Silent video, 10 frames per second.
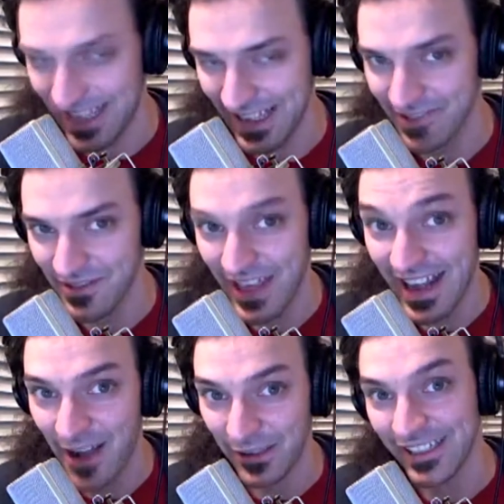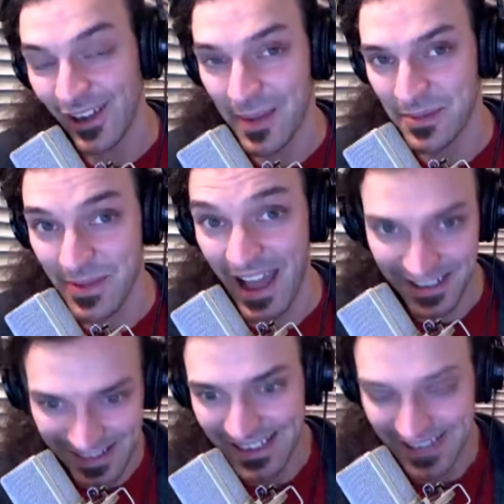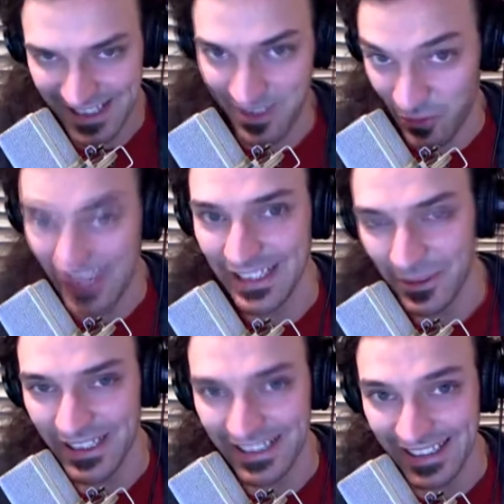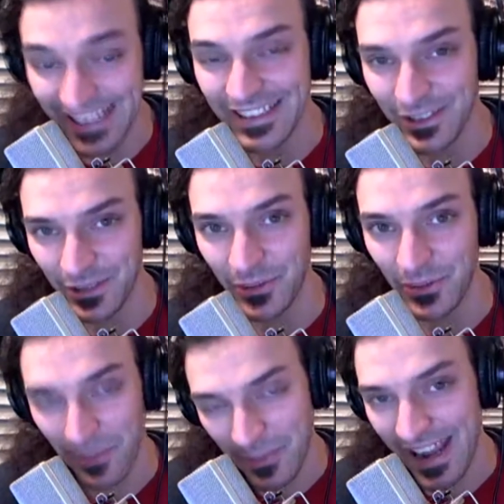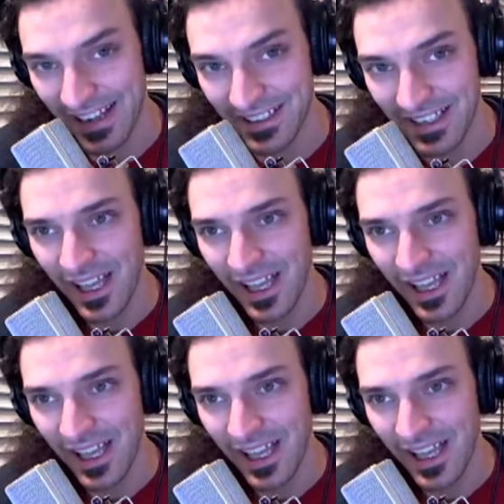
get that I'll get hyped about and then get really, really into a band.